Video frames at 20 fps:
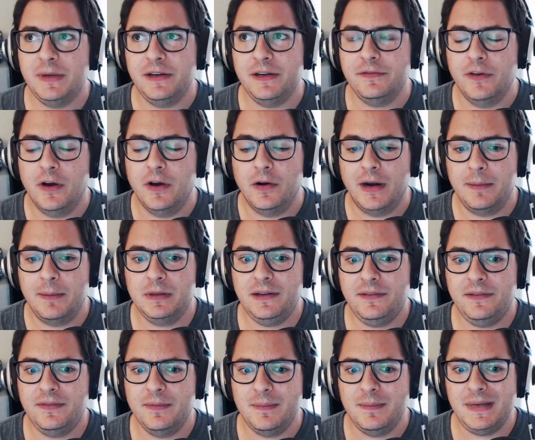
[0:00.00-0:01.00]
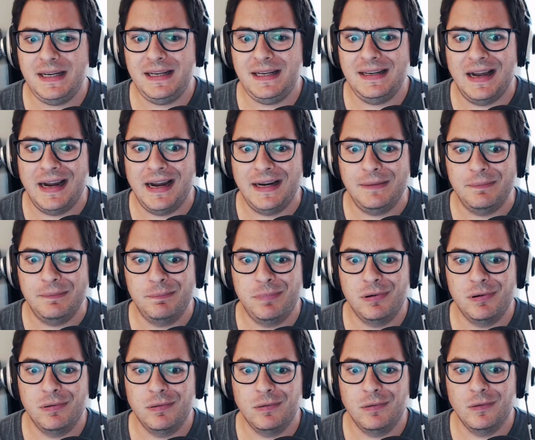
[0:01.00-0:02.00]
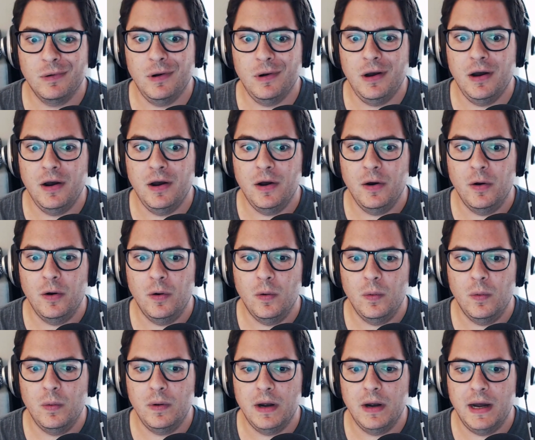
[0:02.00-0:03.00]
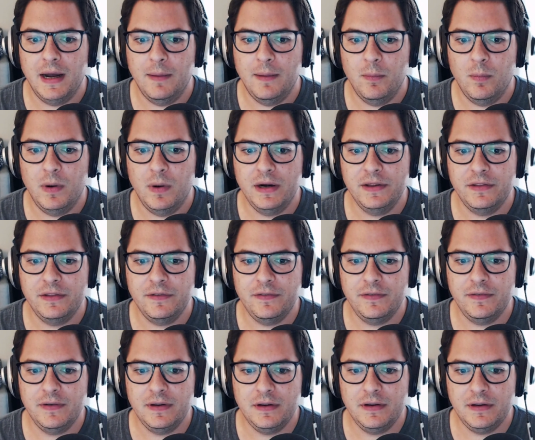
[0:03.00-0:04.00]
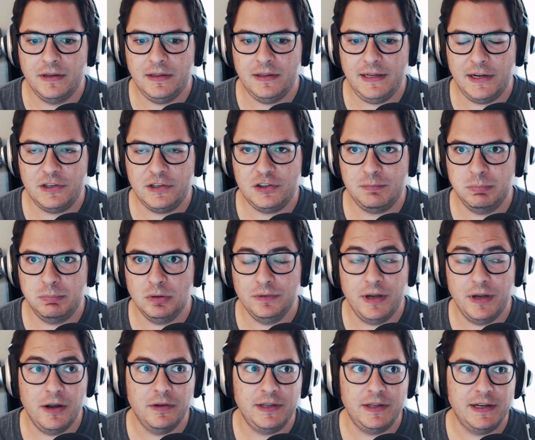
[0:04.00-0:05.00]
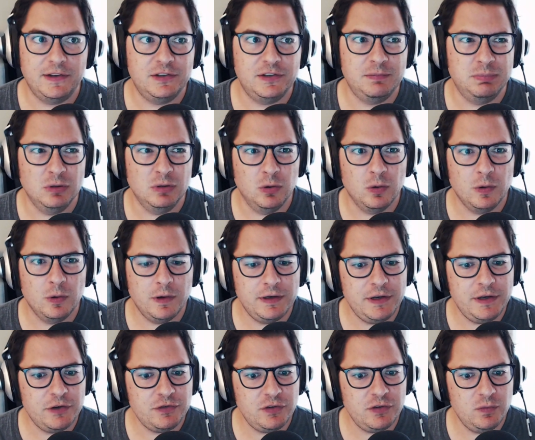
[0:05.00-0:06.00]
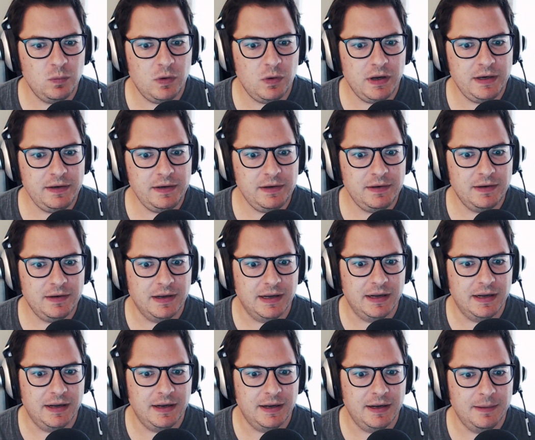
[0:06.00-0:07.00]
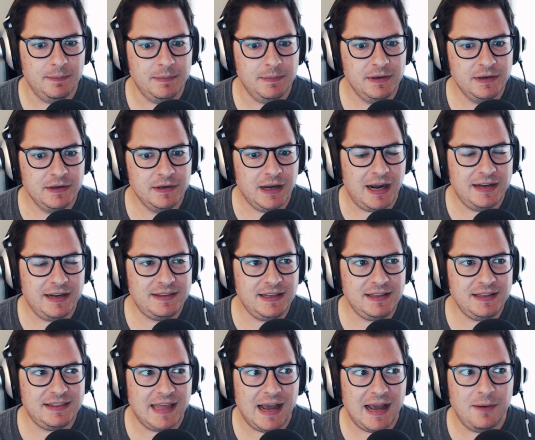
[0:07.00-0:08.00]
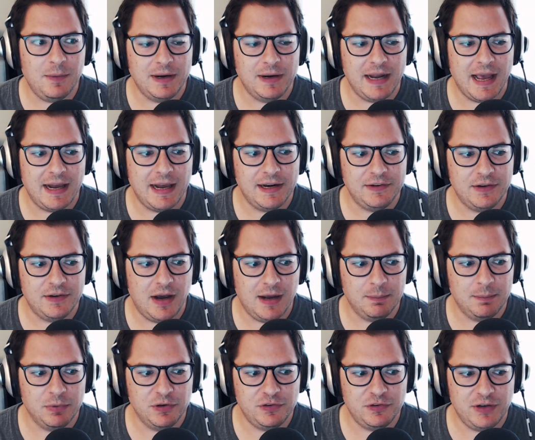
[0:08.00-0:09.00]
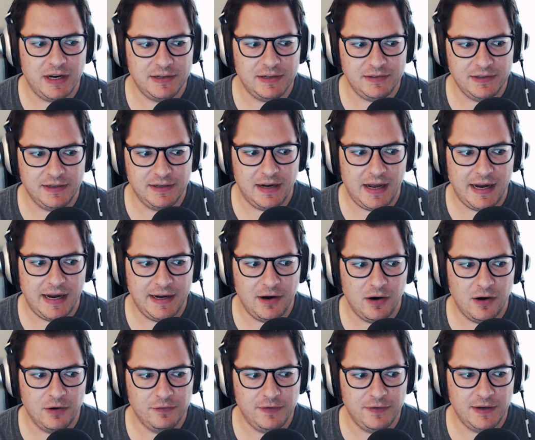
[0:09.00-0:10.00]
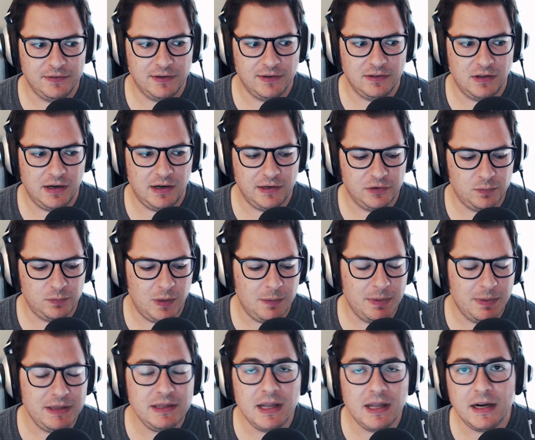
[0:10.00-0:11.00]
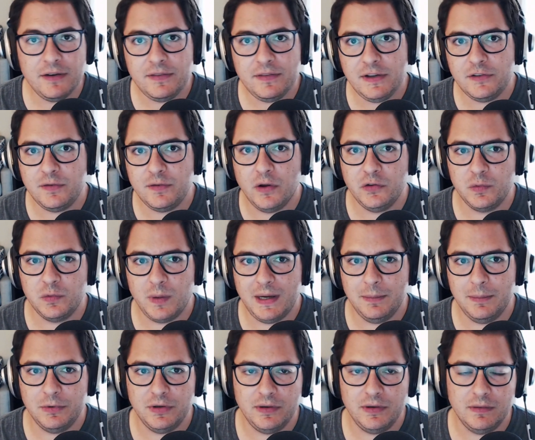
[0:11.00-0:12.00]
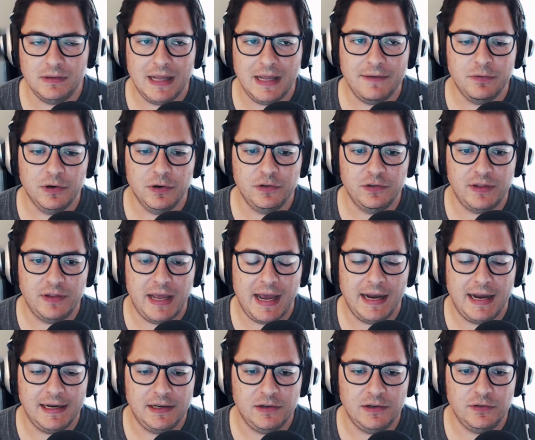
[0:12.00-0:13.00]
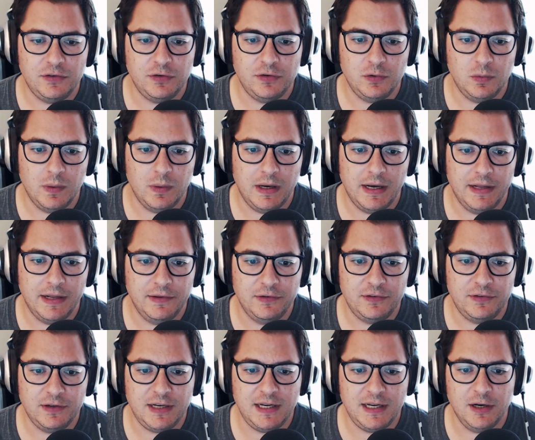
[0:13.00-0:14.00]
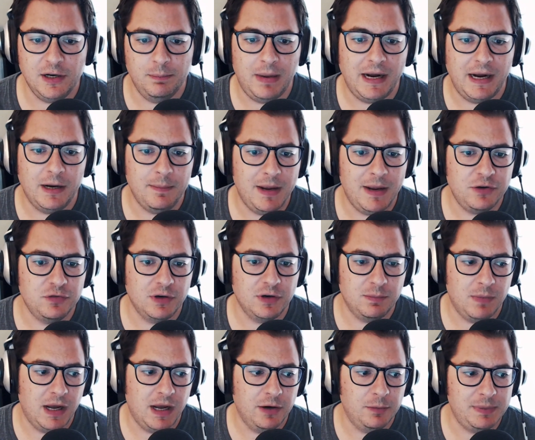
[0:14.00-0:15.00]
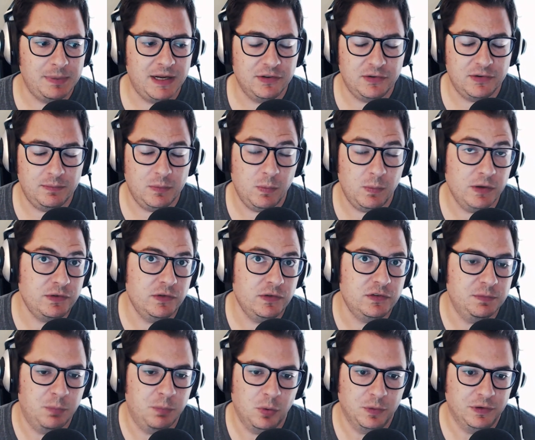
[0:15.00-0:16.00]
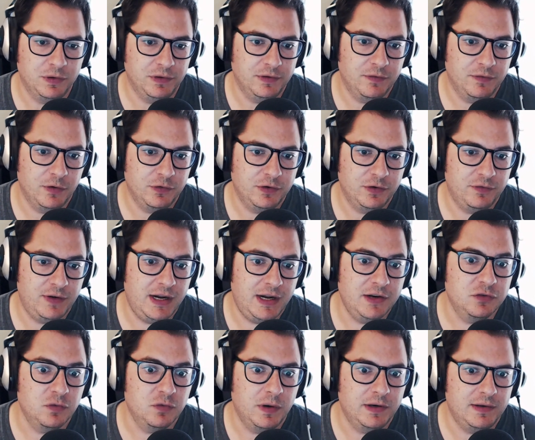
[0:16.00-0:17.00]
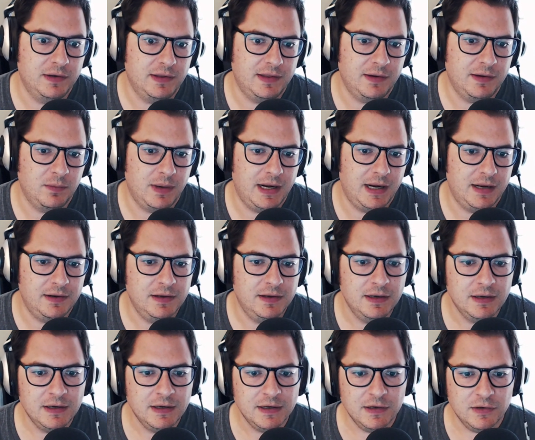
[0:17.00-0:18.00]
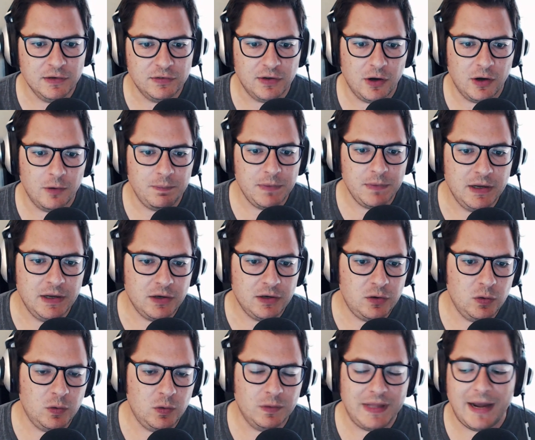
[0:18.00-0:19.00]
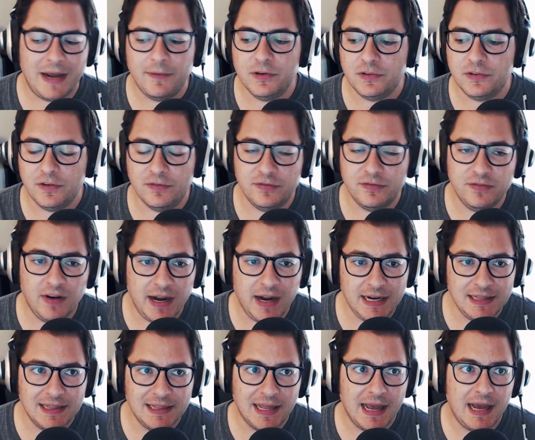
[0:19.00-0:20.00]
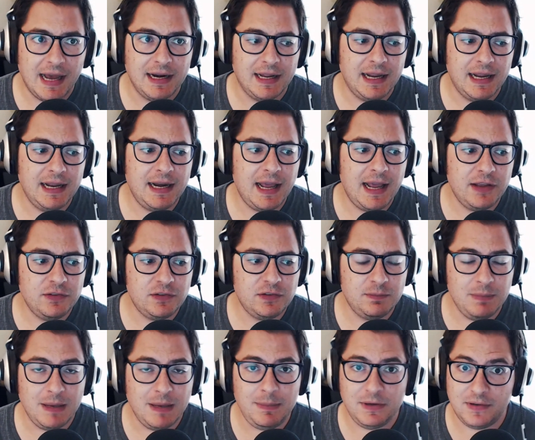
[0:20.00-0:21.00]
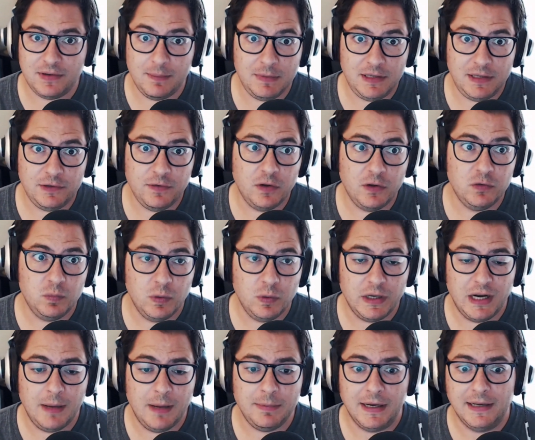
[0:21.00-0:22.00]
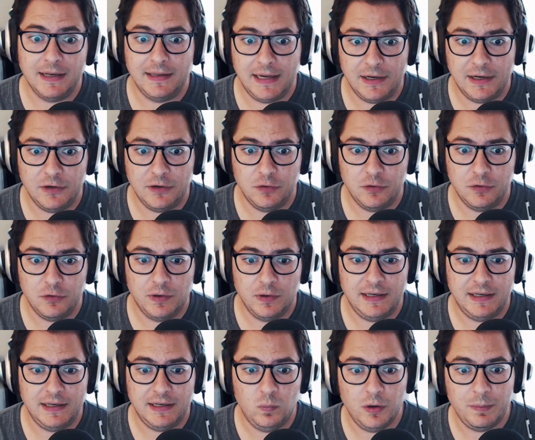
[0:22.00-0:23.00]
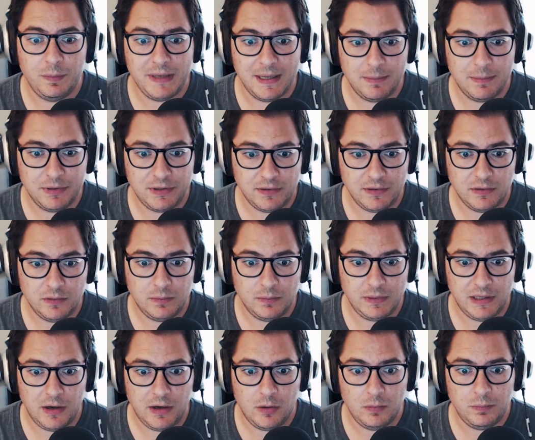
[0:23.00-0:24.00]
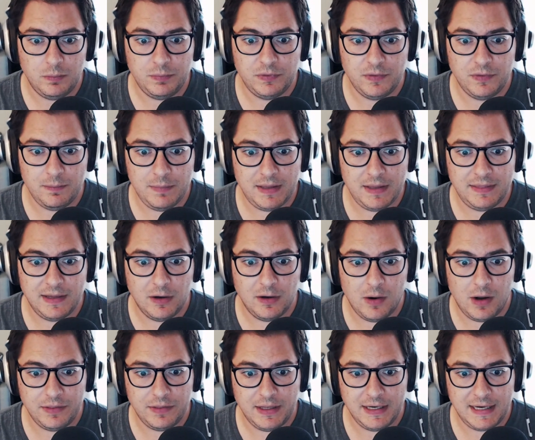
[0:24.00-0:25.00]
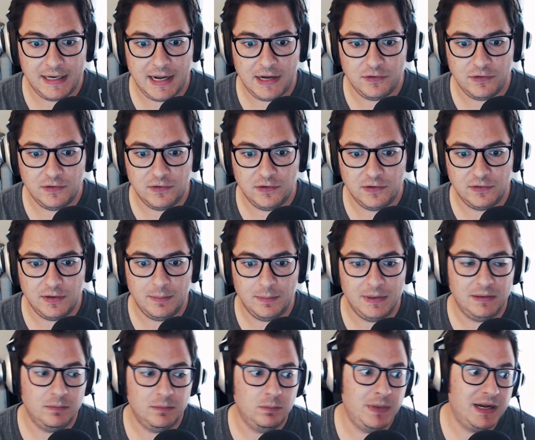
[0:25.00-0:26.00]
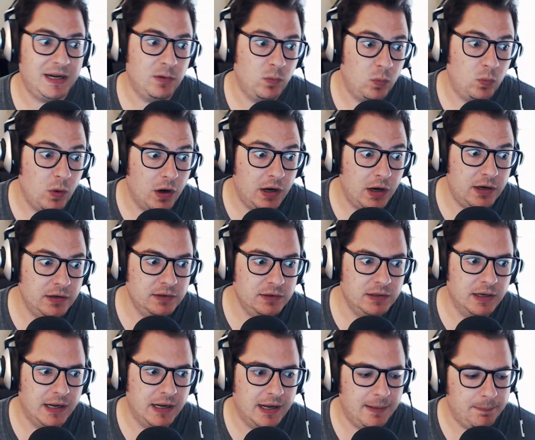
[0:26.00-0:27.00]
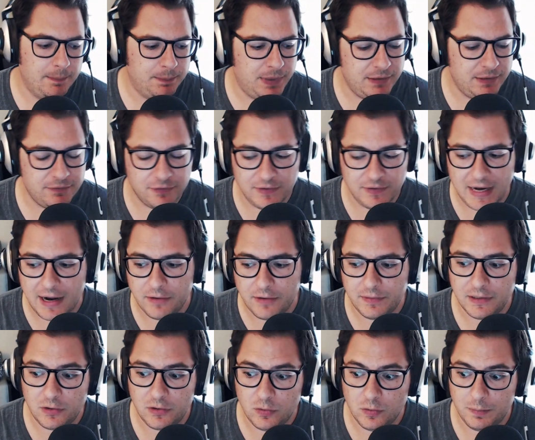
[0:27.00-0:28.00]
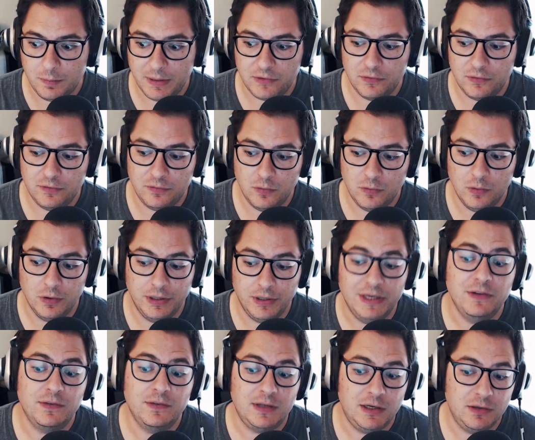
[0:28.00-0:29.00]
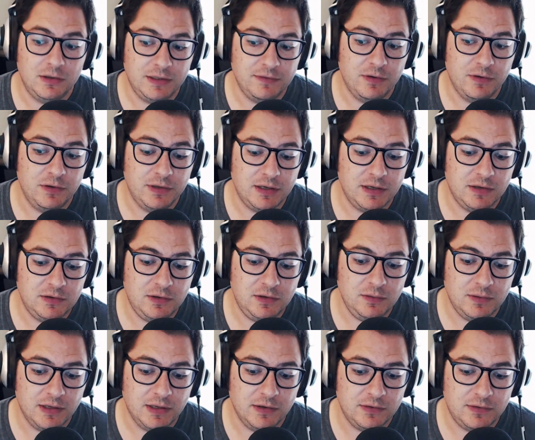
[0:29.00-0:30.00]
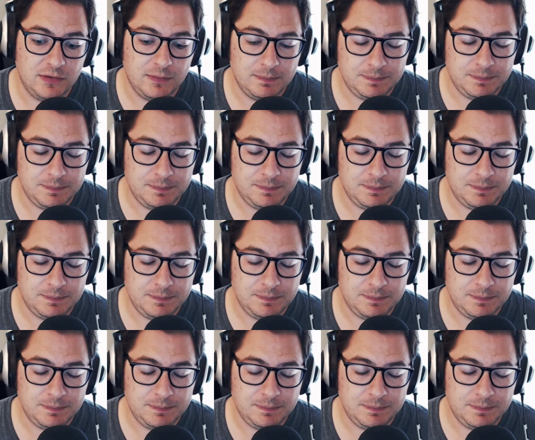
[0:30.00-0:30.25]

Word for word: phone. I believe the Mi 9 Pro. That just um, came out? The, the Expl- no, the Explorer Edition Ooh, one. okay. Um, I think that one had a dot projected IR face unlock as well, but none of these phones were able to leverage that into uh, the secure biometric model because it wasn't supported in the version of Android that they ran. Right. So Google now has defined that, and as maybe some of these phones will get upgraded, the Android 10 and will be able to, you know, submit their authentication system and make it work. Um, but for now, the Google Pixel 4 is the only phone that can do this.